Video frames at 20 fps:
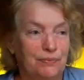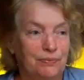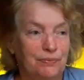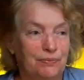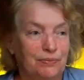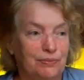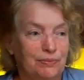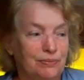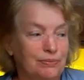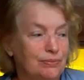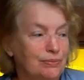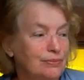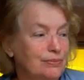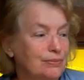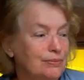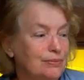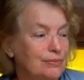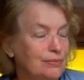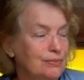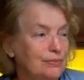
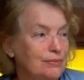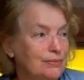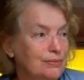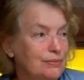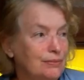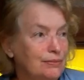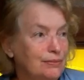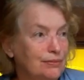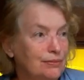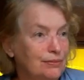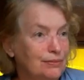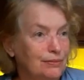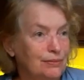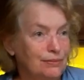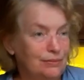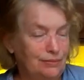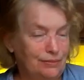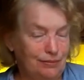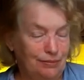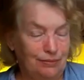
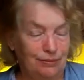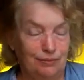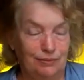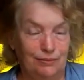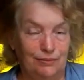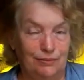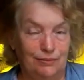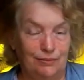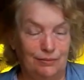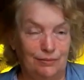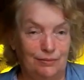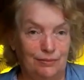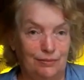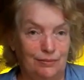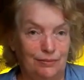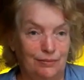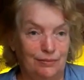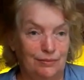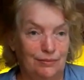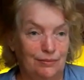
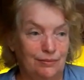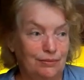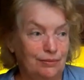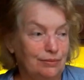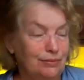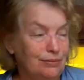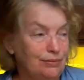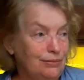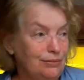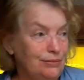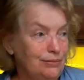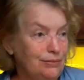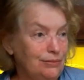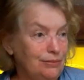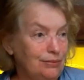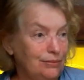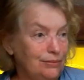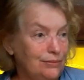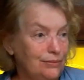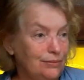
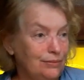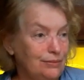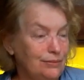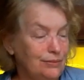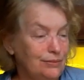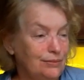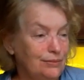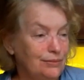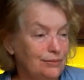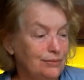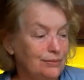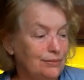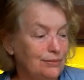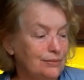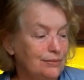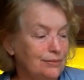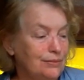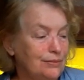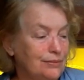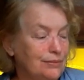
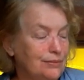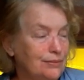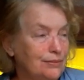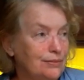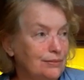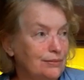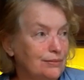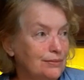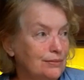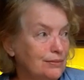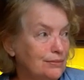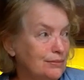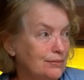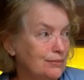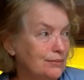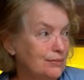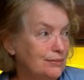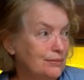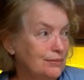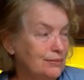
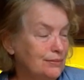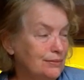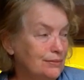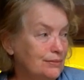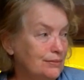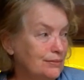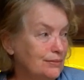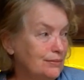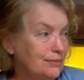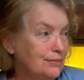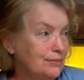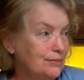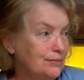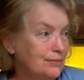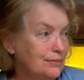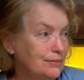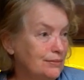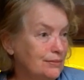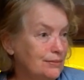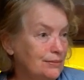
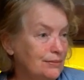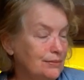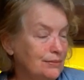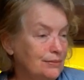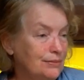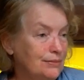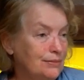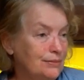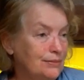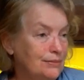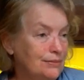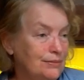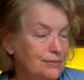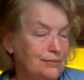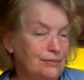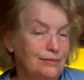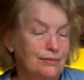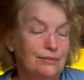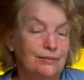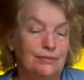(silent)